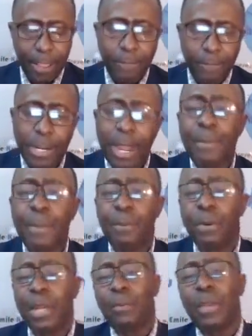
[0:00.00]
for them
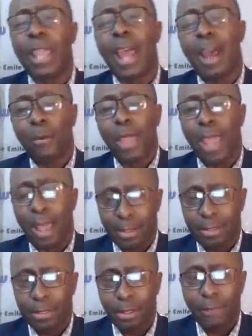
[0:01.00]
people that we are aware
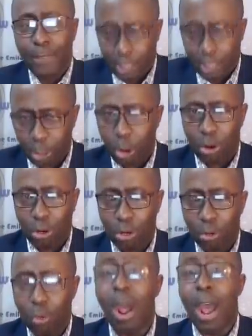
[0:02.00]
of the song
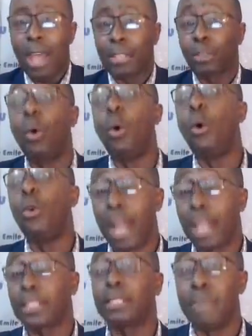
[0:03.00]
who are as old
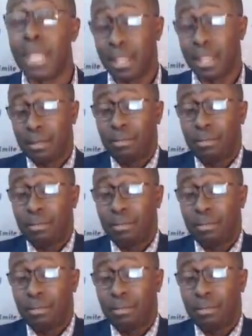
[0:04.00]
as me,